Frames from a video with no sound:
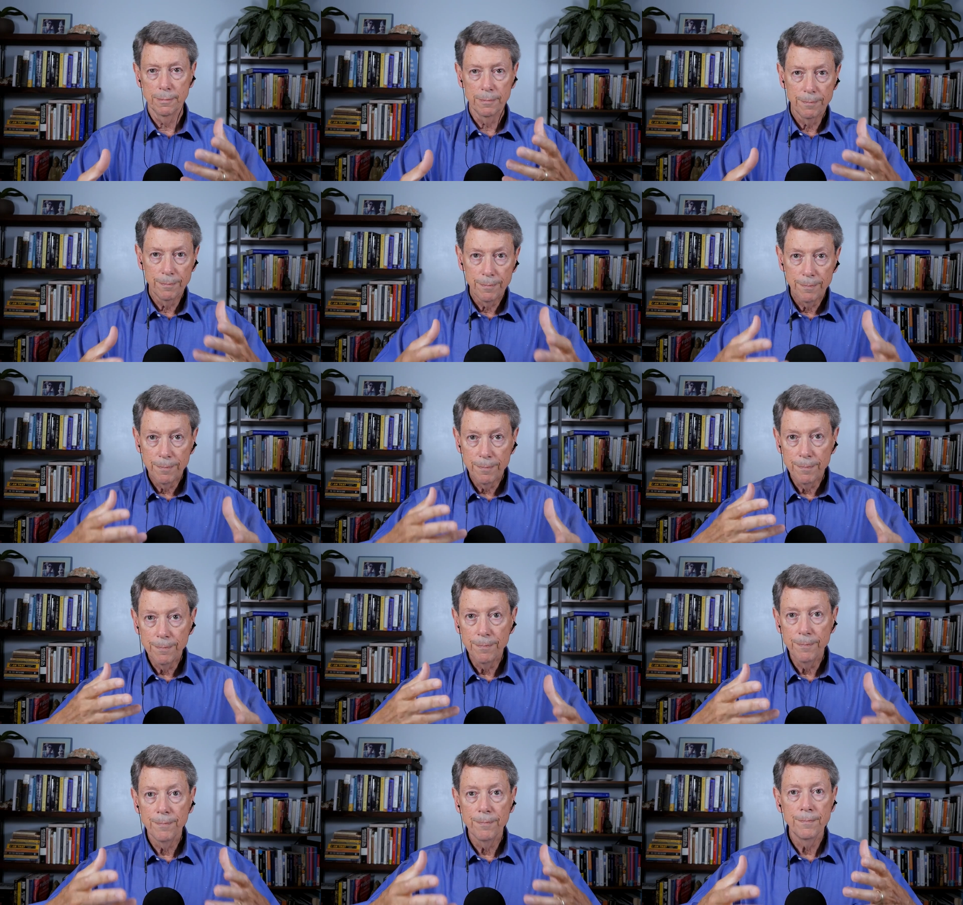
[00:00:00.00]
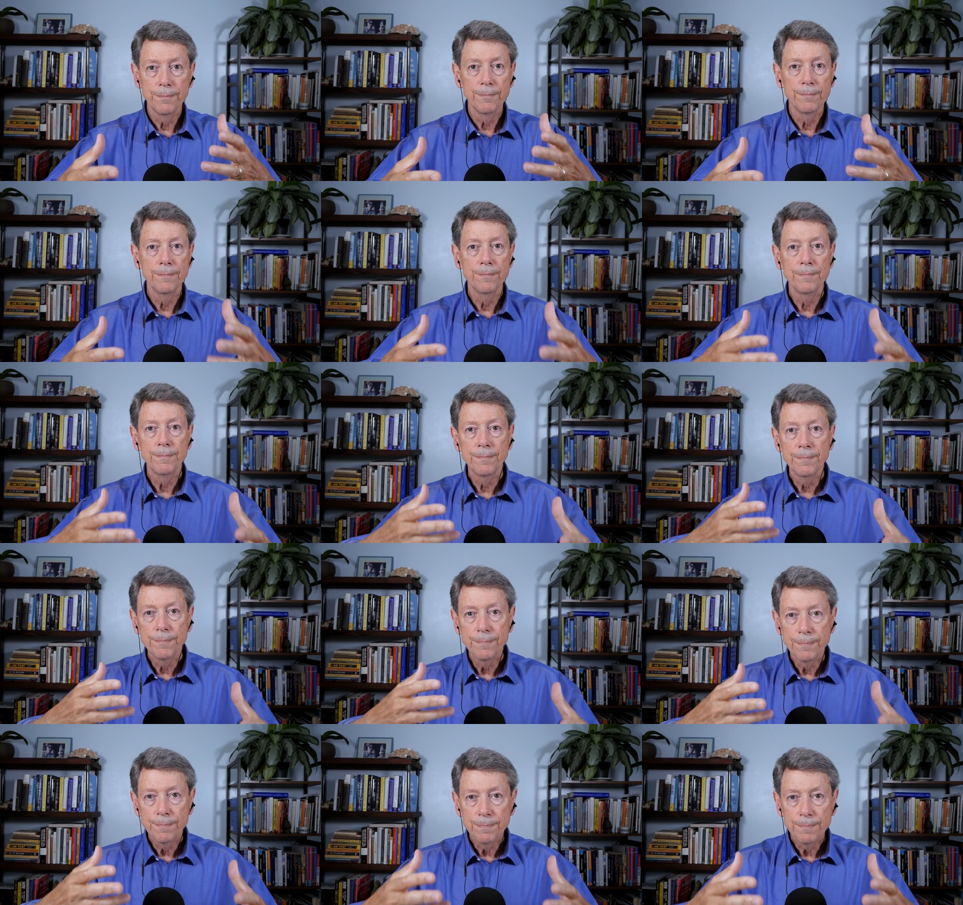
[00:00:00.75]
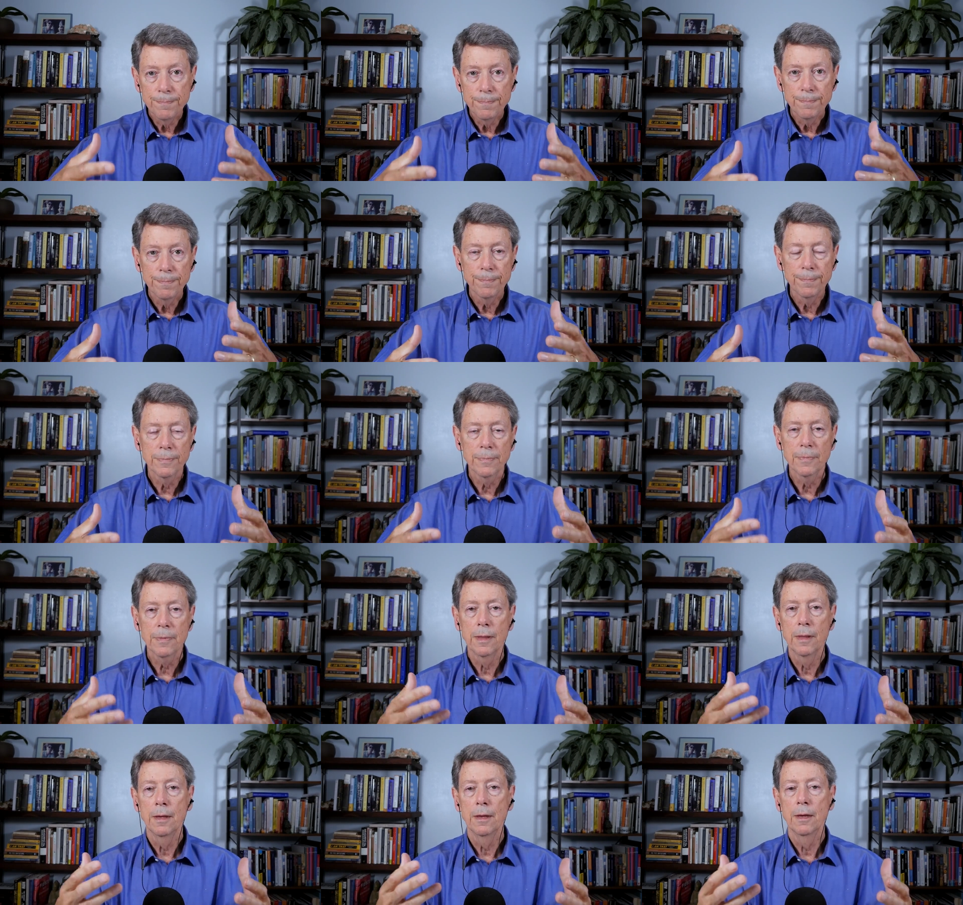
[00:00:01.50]

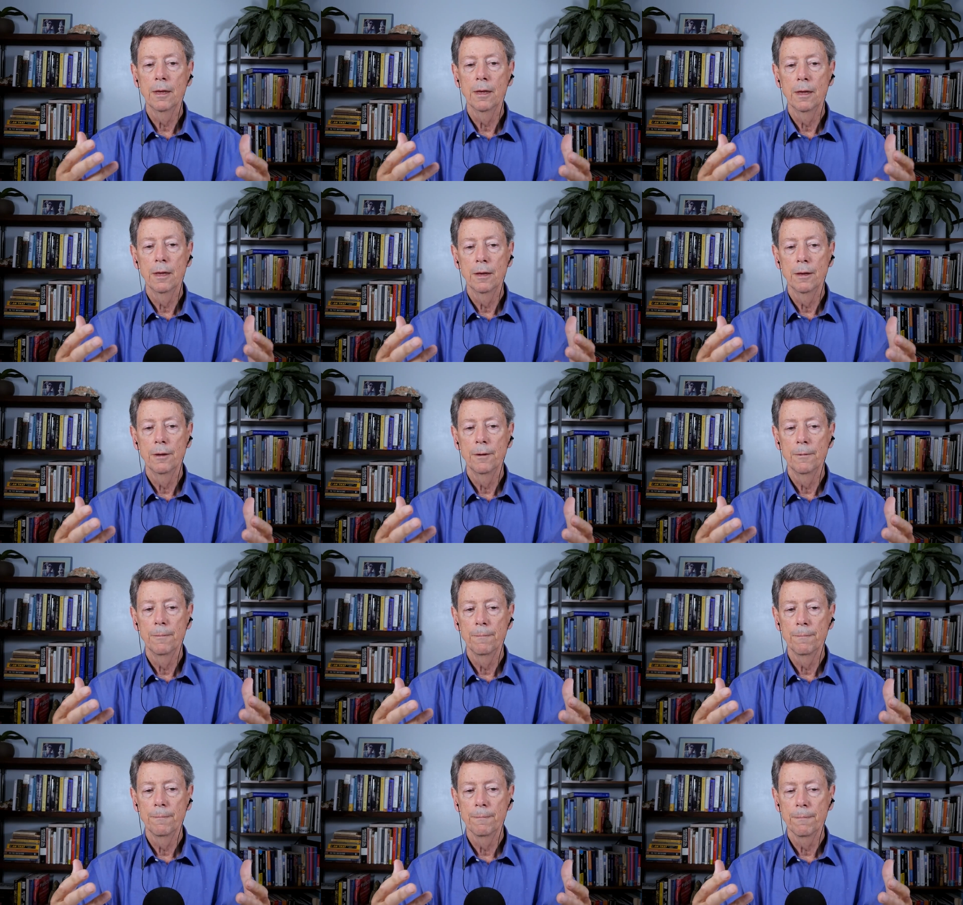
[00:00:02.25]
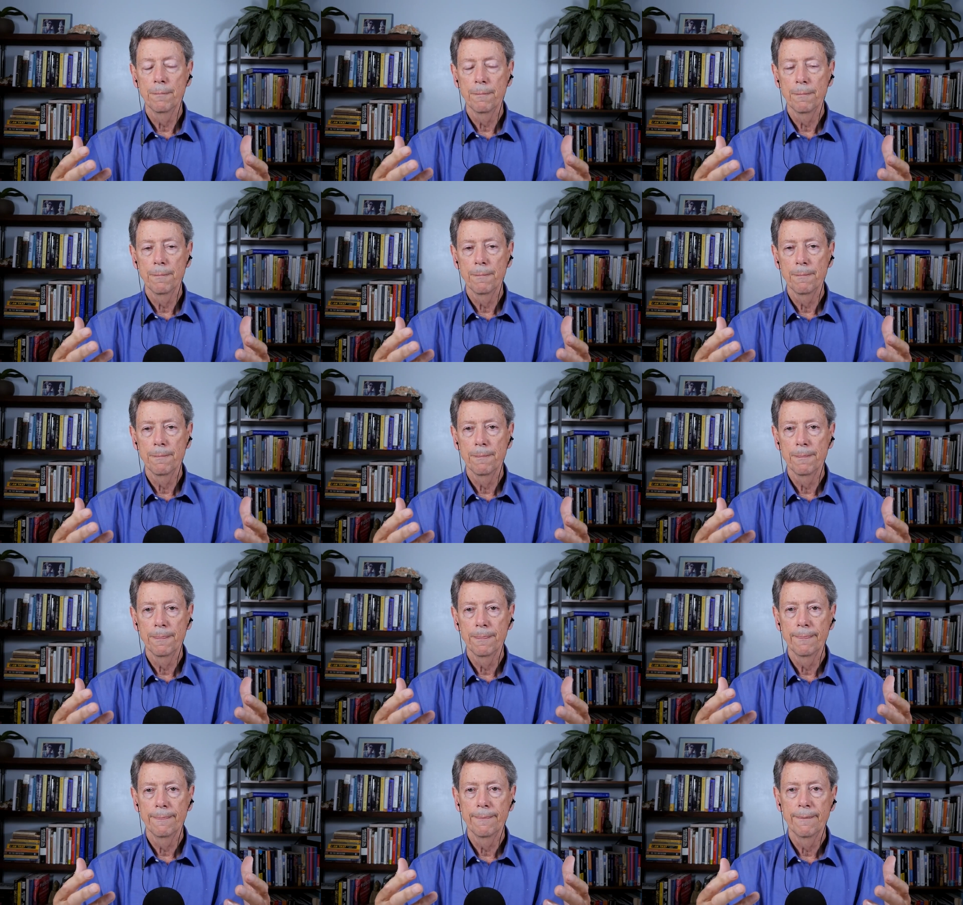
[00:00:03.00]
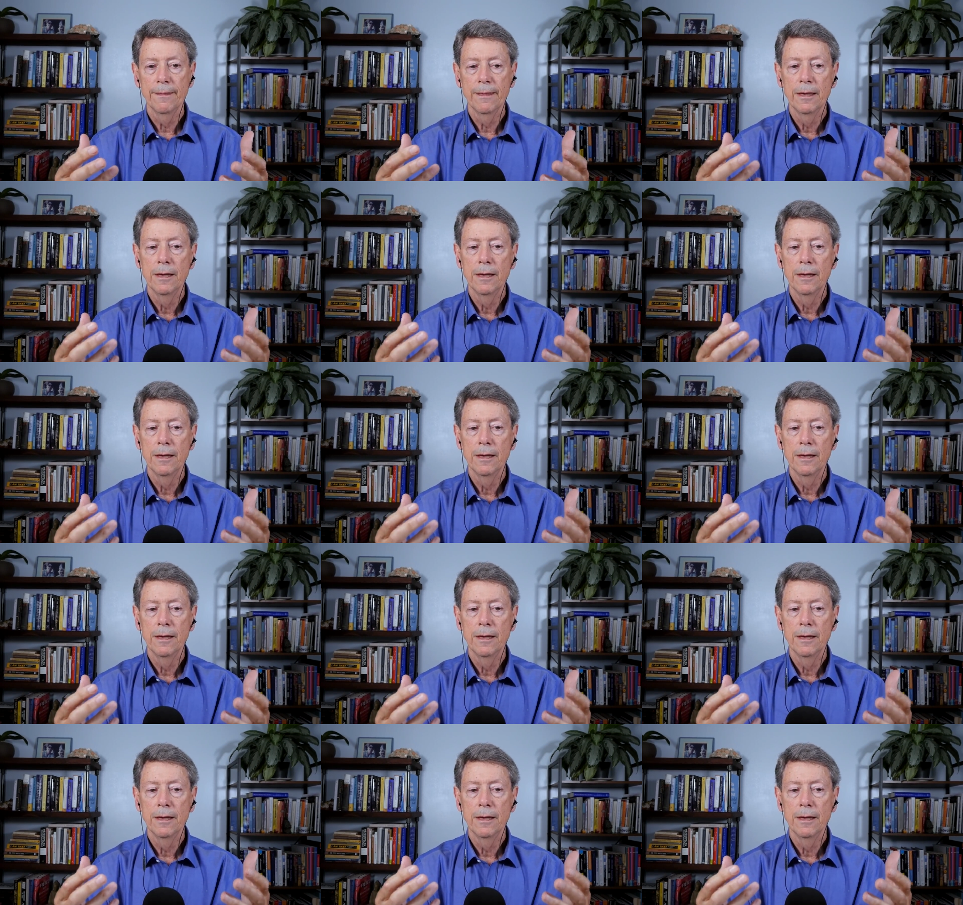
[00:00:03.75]
No one is speaking in this clip.